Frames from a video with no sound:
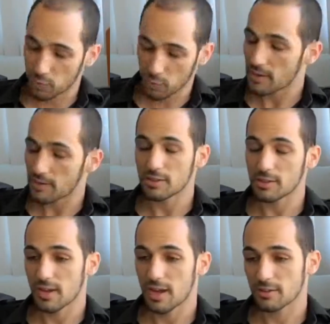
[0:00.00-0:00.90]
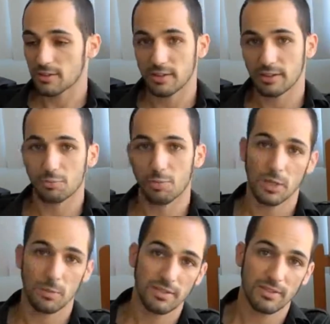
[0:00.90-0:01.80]
great, because I actually think that's
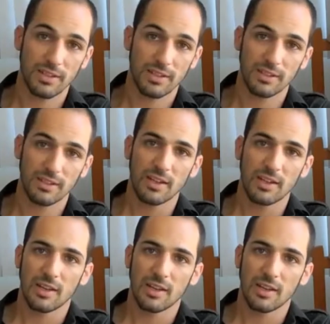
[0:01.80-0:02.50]
probably the best idea.